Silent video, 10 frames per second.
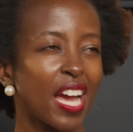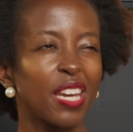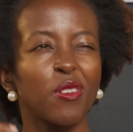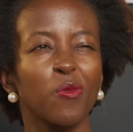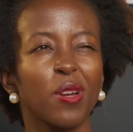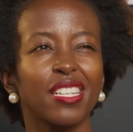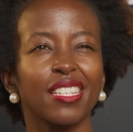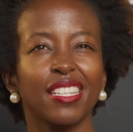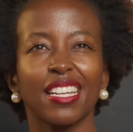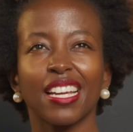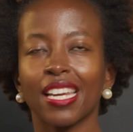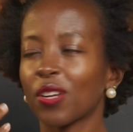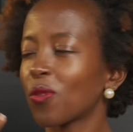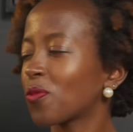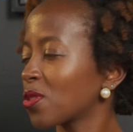And even when,
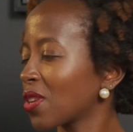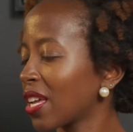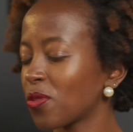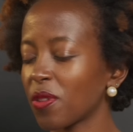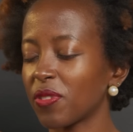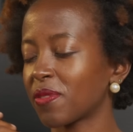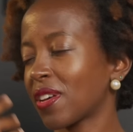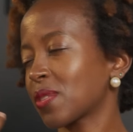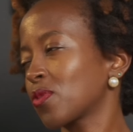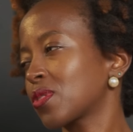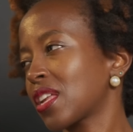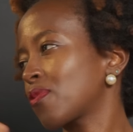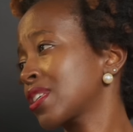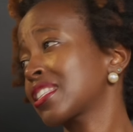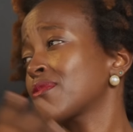like, of course, I don't know if it's firstborn stuff
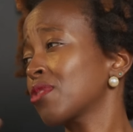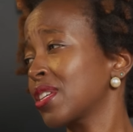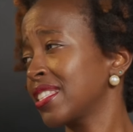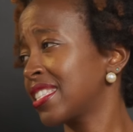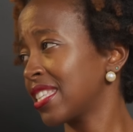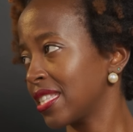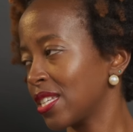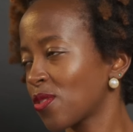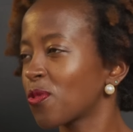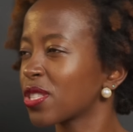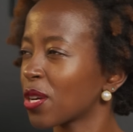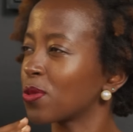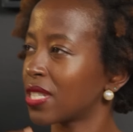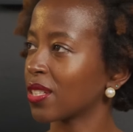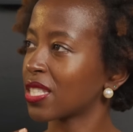or just every kid sees it. Of course, I
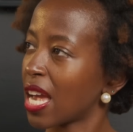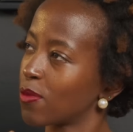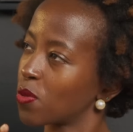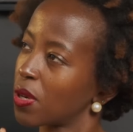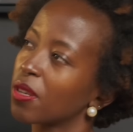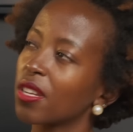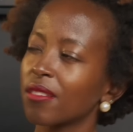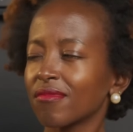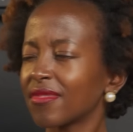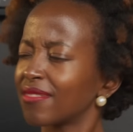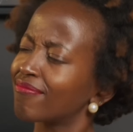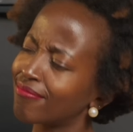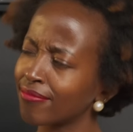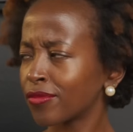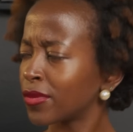could tell times when,
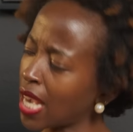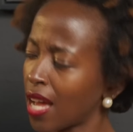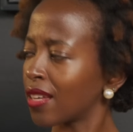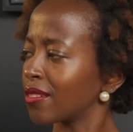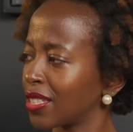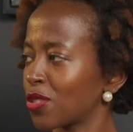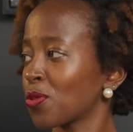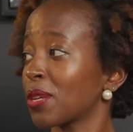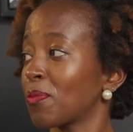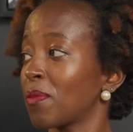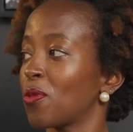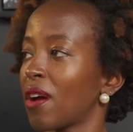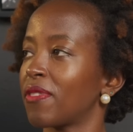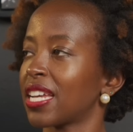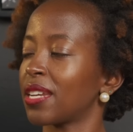mm, yeah, it's not, maybe we
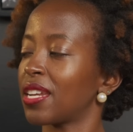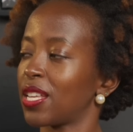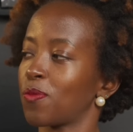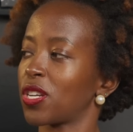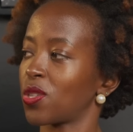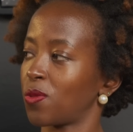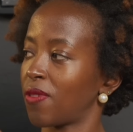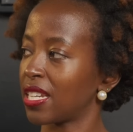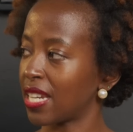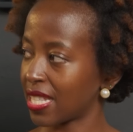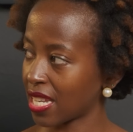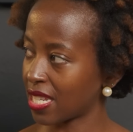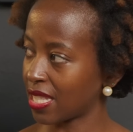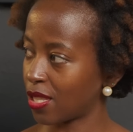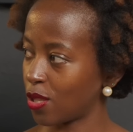haven't had as much as we've had in a certain mm.